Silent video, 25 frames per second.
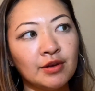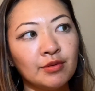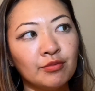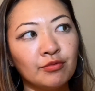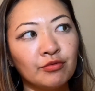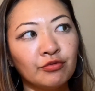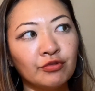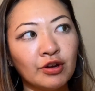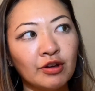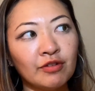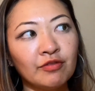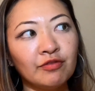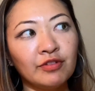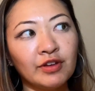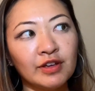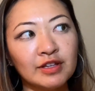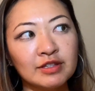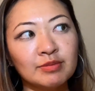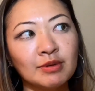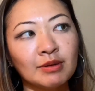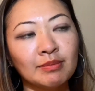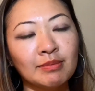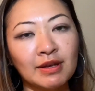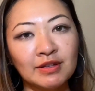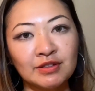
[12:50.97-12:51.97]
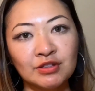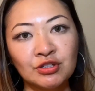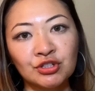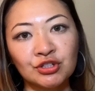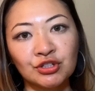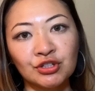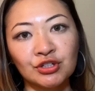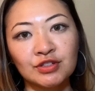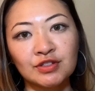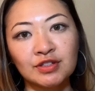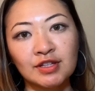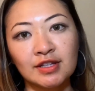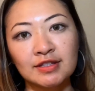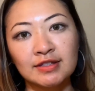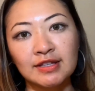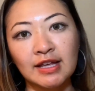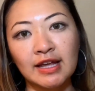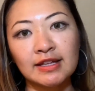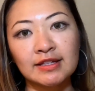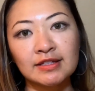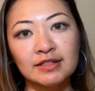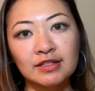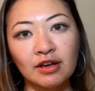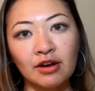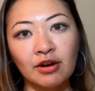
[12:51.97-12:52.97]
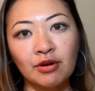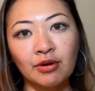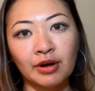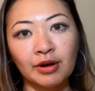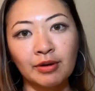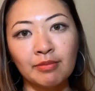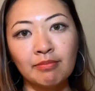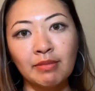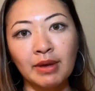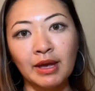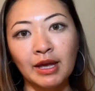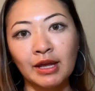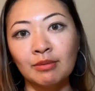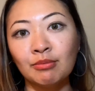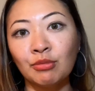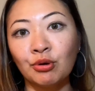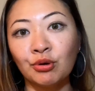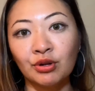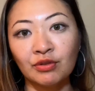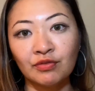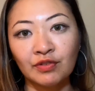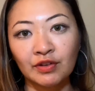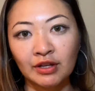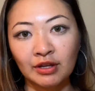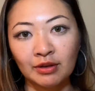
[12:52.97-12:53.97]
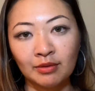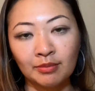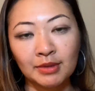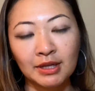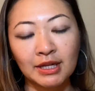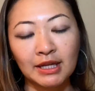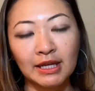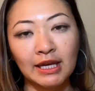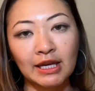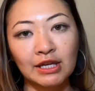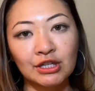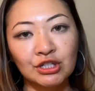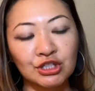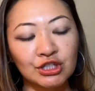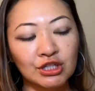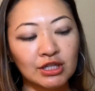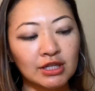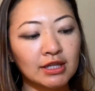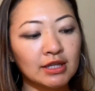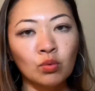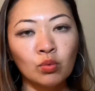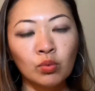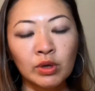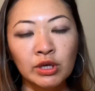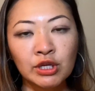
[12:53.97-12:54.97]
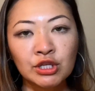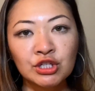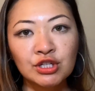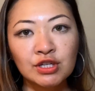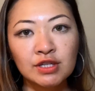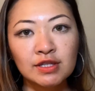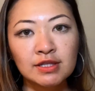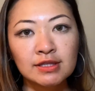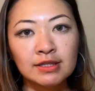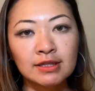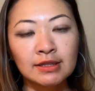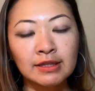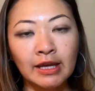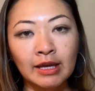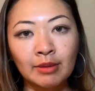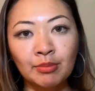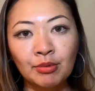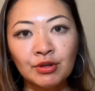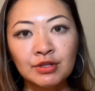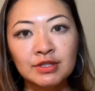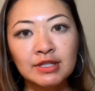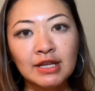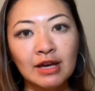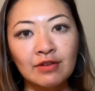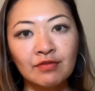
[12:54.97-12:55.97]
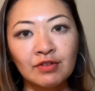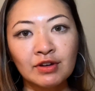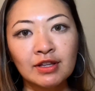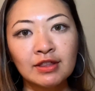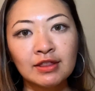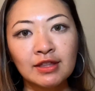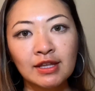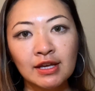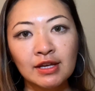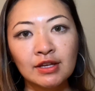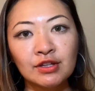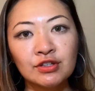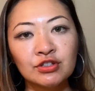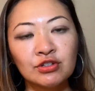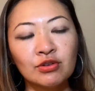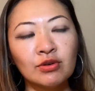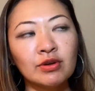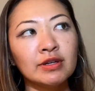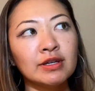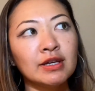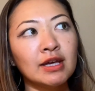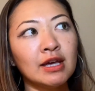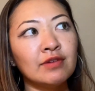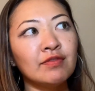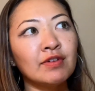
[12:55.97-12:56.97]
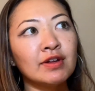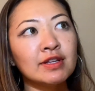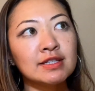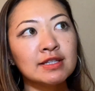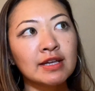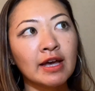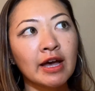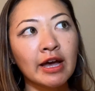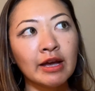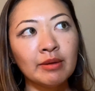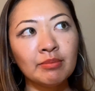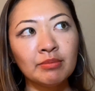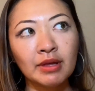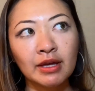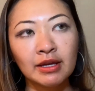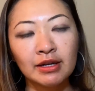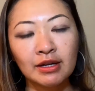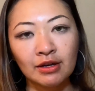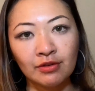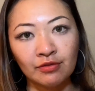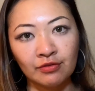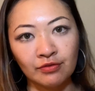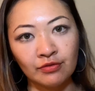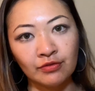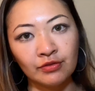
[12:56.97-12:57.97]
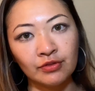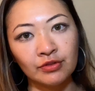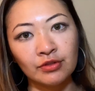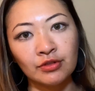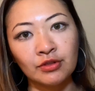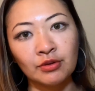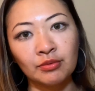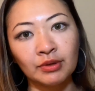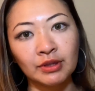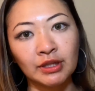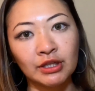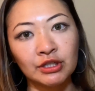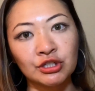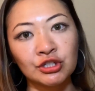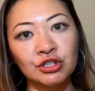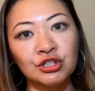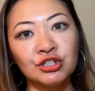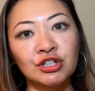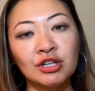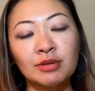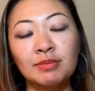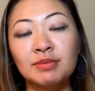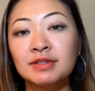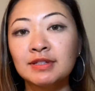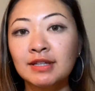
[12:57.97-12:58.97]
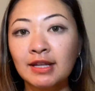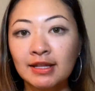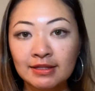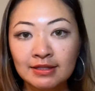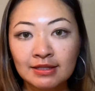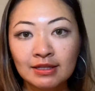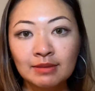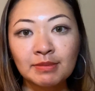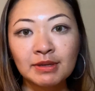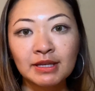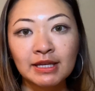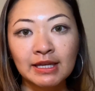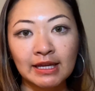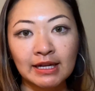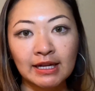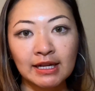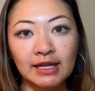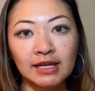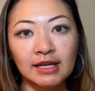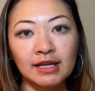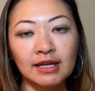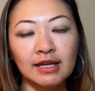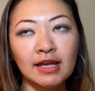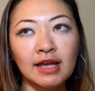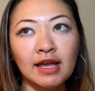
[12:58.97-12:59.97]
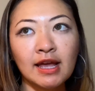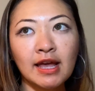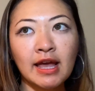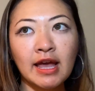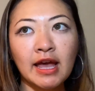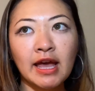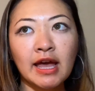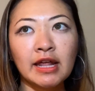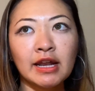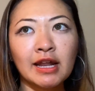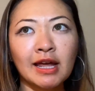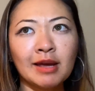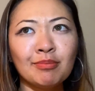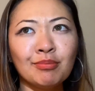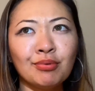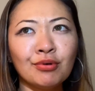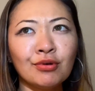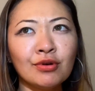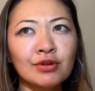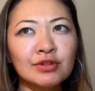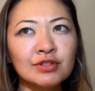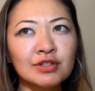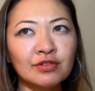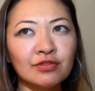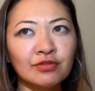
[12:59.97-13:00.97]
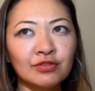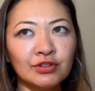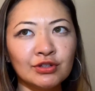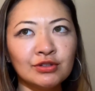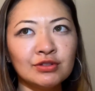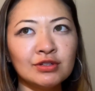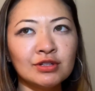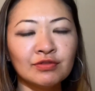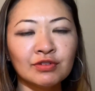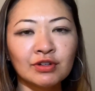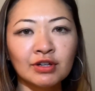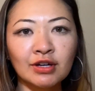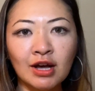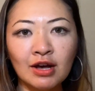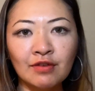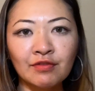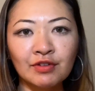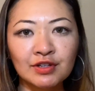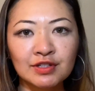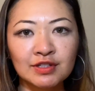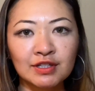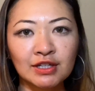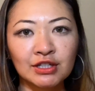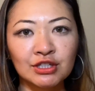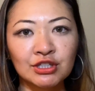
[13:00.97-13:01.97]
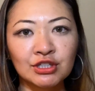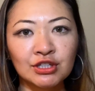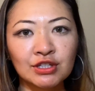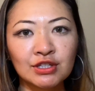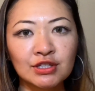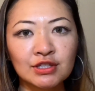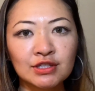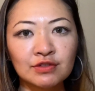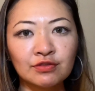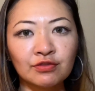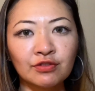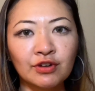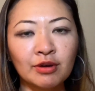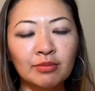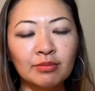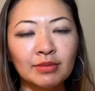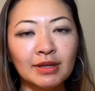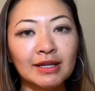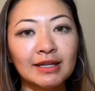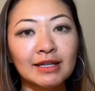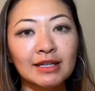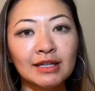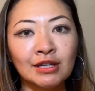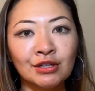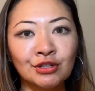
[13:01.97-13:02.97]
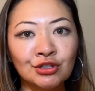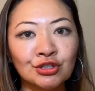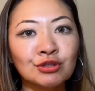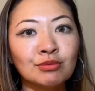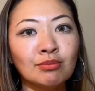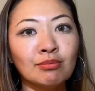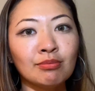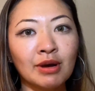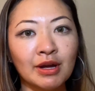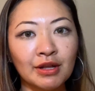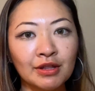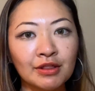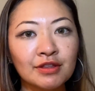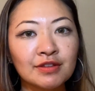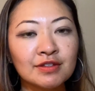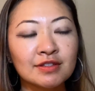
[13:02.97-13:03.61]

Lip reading: from Facebook Messenger, since that's our main mode of communication. We just labeled everything, so it gave a timeline of the relationship since the beginning. And I pulled a few different conversations from like each month